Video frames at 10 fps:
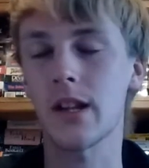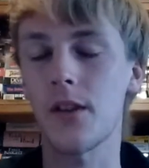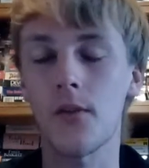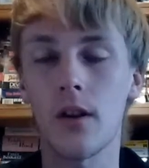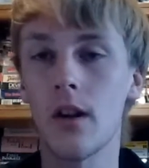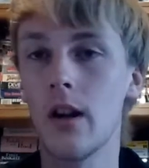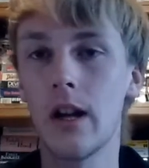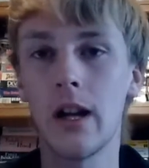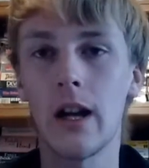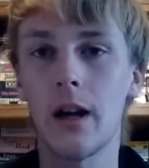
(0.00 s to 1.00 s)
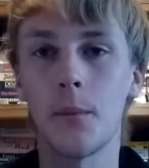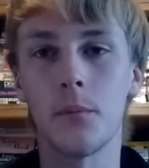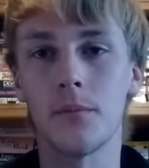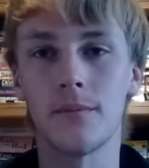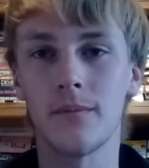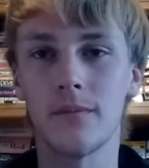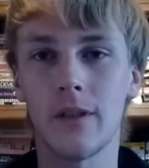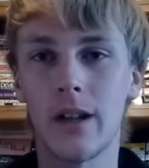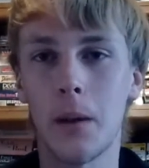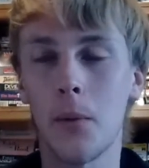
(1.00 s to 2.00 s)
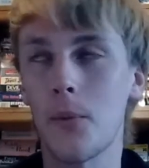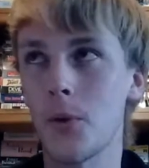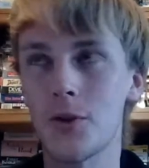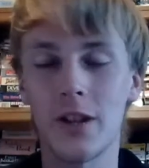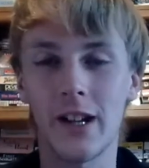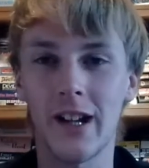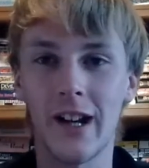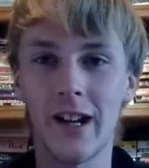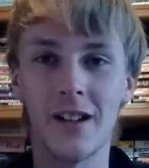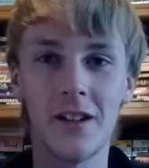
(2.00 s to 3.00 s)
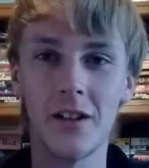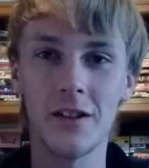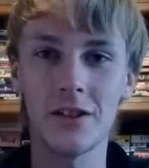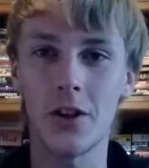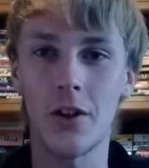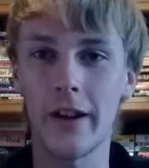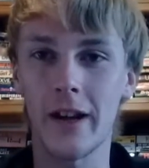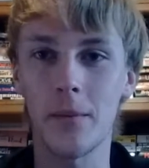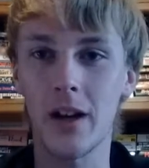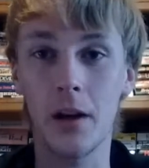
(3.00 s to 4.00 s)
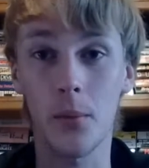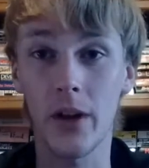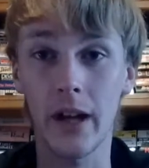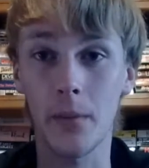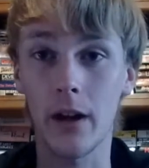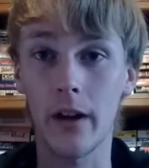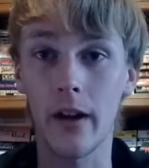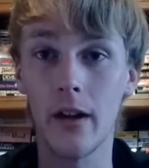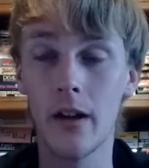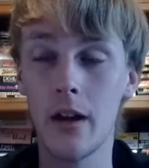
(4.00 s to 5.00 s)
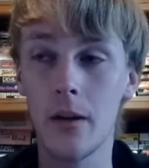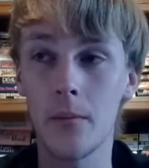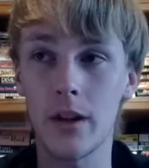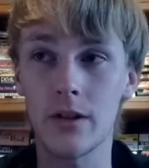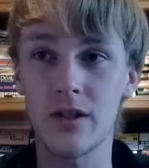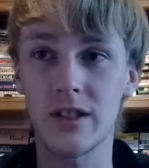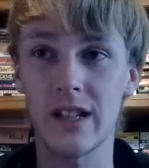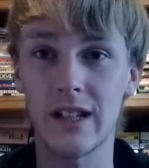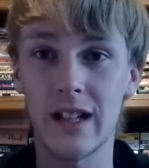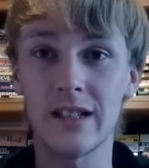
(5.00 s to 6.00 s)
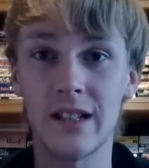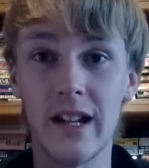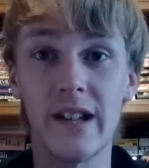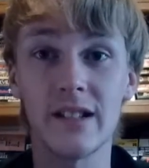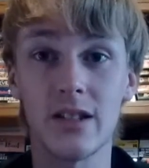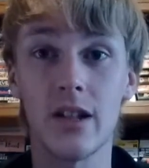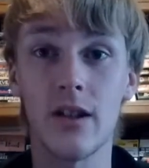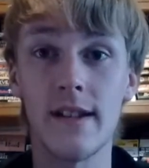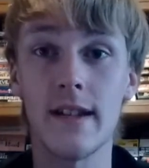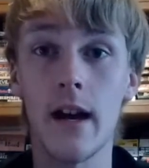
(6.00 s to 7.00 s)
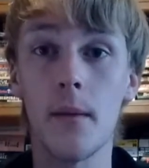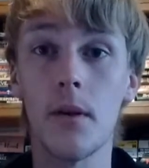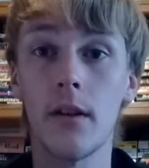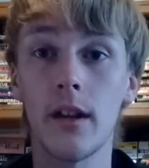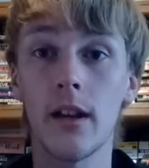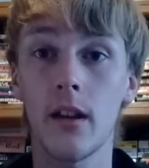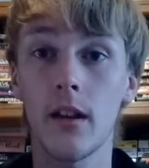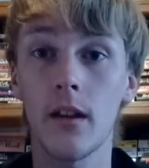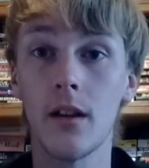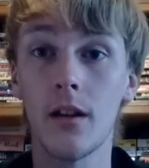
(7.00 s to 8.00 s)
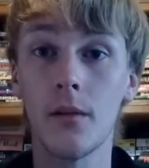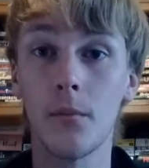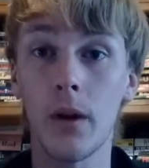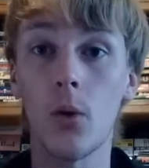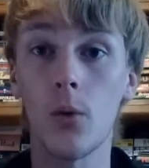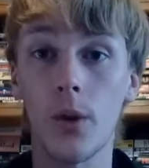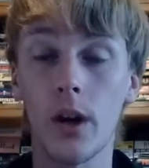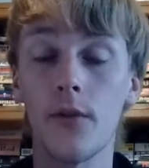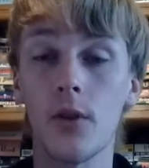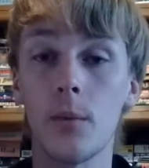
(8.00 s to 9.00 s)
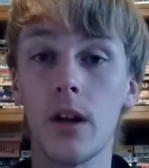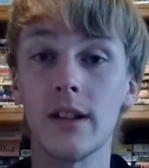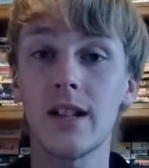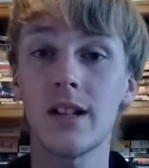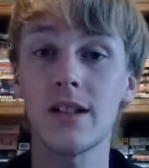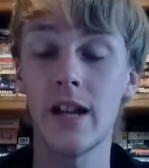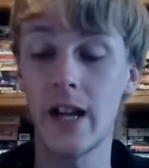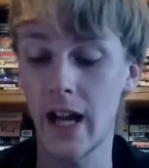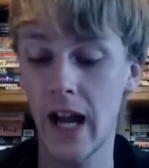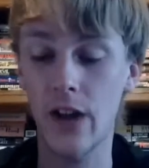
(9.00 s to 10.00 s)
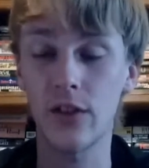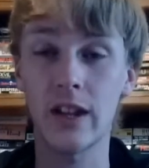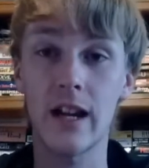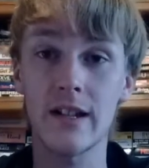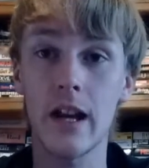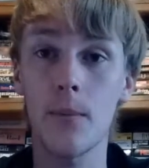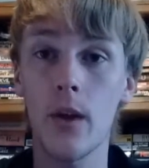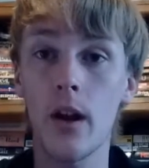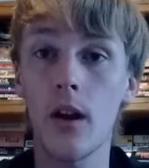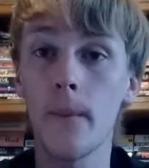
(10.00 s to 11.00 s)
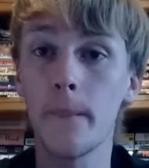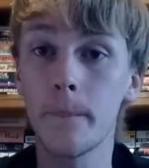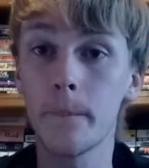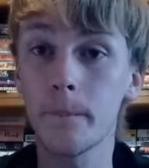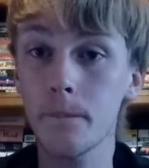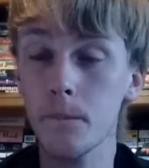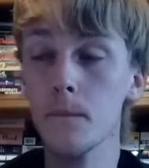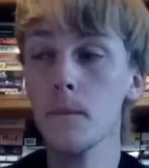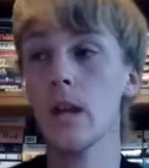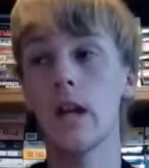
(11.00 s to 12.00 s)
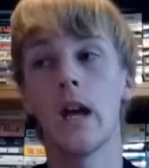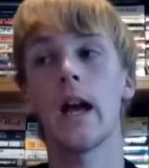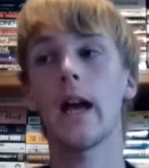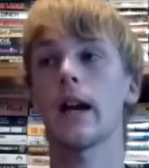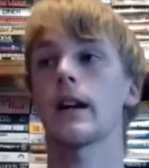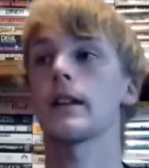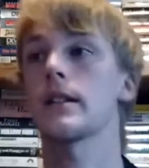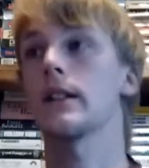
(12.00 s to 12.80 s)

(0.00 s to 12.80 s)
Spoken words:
a fortunate guy, so I'm not complaining about it. But it's just that's a necessary step in my whole recovery process, having that tape there. And it's definitely a great